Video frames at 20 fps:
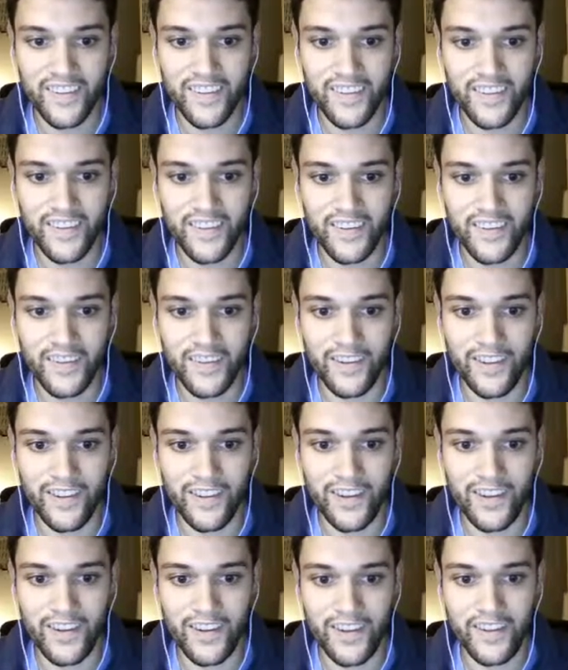
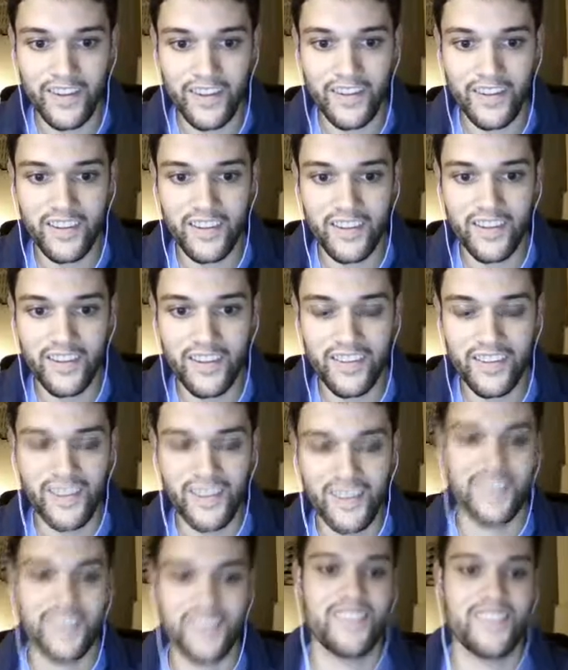Okay,
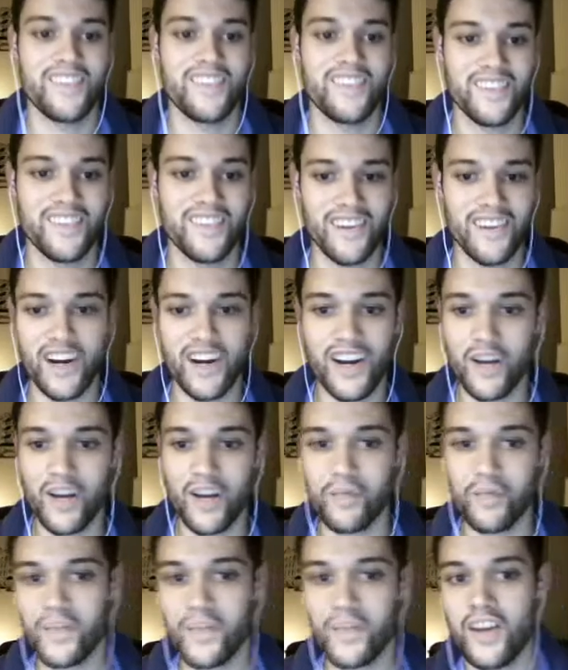nice.
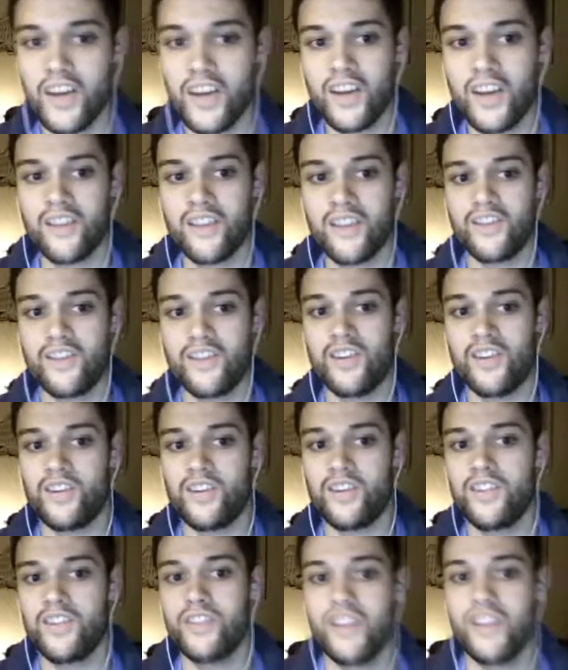
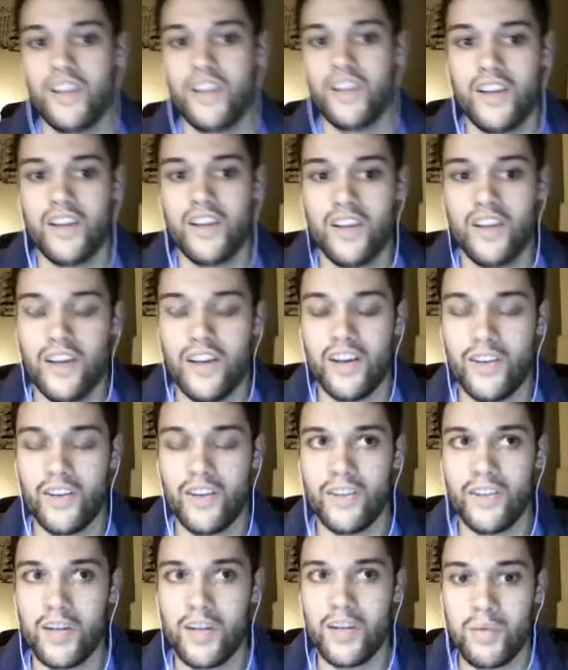So
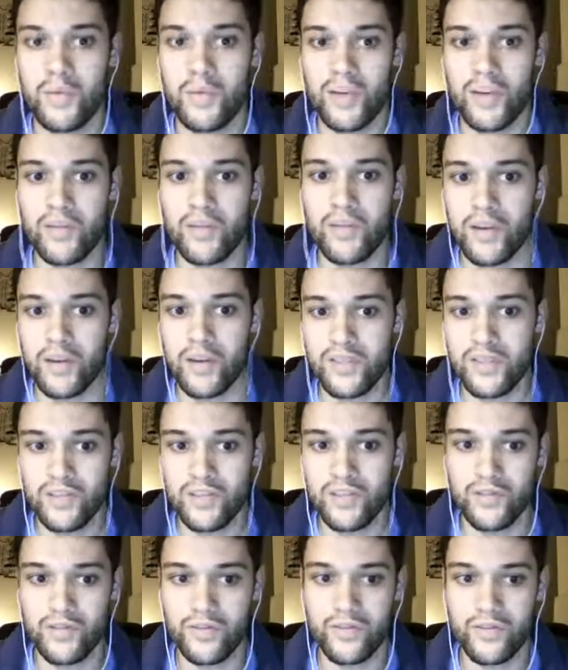a lot of people have problems
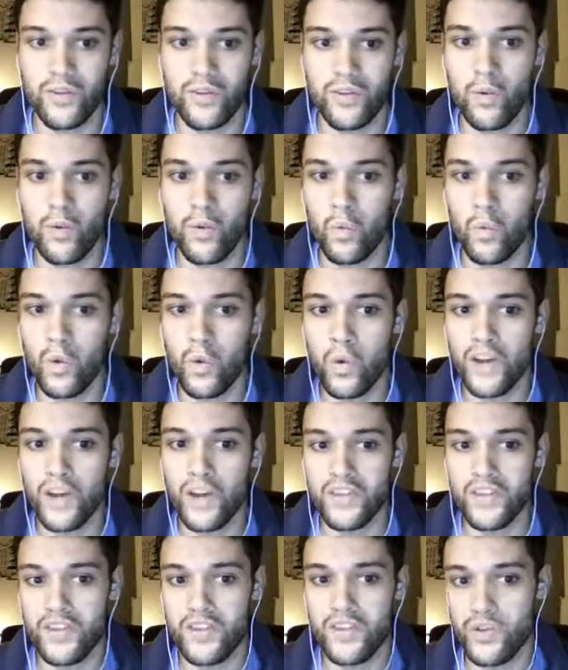of
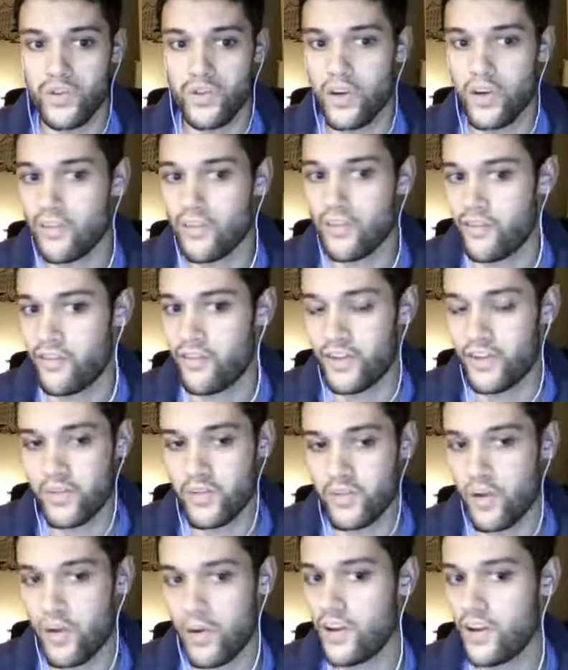what to do off of their
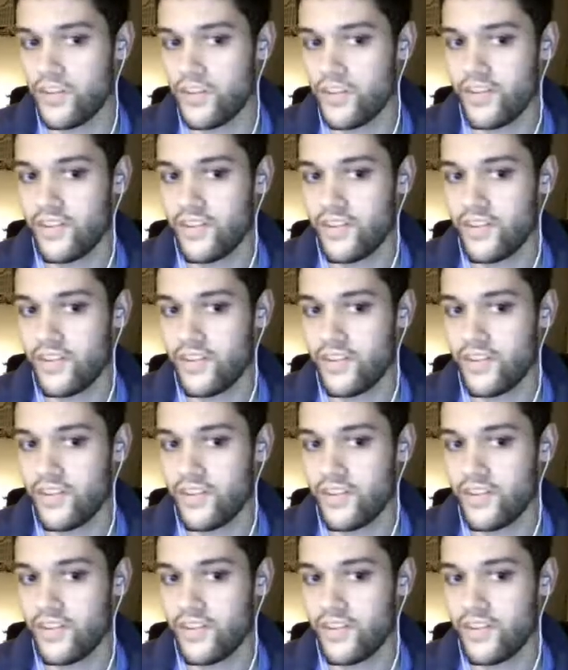spawn.